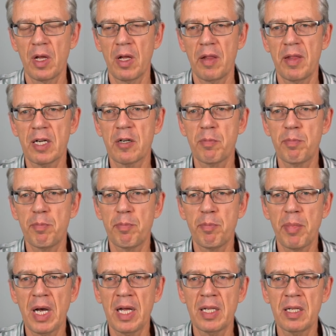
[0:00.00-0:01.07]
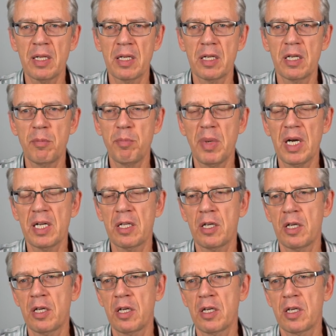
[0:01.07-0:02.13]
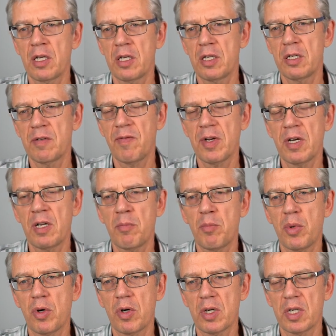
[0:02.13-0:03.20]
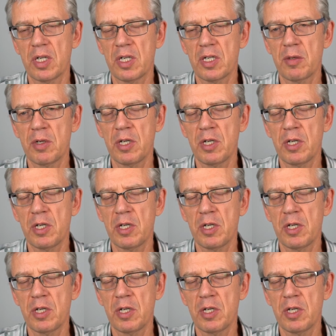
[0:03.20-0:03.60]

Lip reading: That pan i pani is very important.